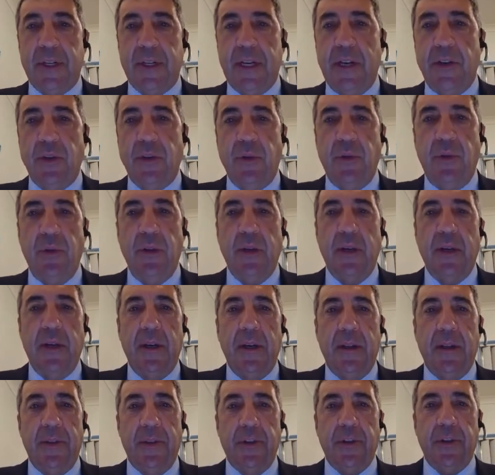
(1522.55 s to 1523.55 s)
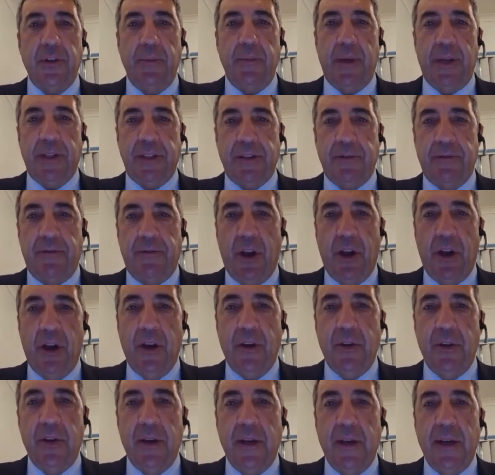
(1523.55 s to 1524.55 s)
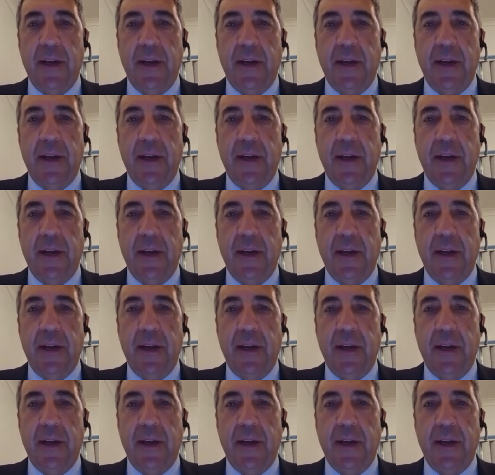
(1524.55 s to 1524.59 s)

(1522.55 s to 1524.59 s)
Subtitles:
schedule that you must follow